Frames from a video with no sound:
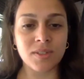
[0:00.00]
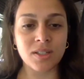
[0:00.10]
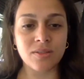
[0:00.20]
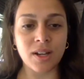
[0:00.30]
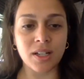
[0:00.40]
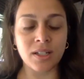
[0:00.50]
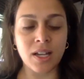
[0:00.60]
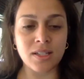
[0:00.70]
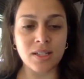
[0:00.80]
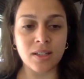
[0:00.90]
Just
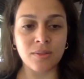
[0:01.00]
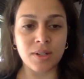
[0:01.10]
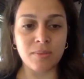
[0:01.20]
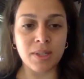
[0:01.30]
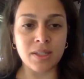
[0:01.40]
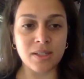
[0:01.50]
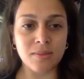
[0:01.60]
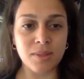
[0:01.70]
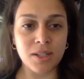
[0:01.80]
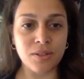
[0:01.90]
recognizing what it means
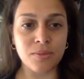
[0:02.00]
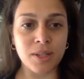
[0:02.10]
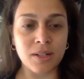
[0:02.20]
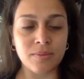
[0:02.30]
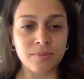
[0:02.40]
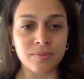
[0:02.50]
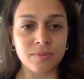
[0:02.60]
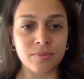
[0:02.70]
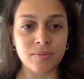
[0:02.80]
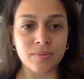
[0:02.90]
to be human,
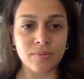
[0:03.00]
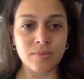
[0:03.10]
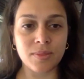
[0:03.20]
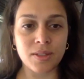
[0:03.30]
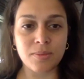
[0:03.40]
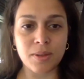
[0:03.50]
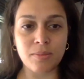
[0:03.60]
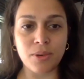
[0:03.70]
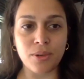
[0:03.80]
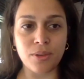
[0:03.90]
to be
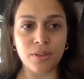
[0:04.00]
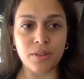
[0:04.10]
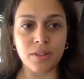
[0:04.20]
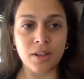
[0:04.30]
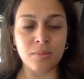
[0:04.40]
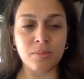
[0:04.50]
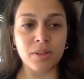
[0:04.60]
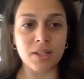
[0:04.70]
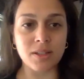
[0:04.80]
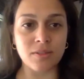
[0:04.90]
both in a
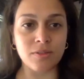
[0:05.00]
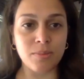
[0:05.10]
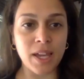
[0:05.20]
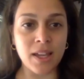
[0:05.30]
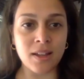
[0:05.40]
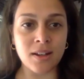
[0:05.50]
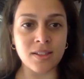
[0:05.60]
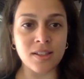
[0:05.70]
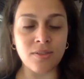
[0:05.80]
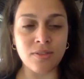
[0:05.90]
place of pain
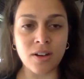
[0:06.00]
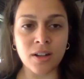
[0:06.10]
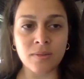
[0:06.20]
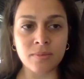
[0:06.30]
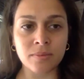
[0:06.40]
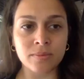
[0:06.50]
and suffering,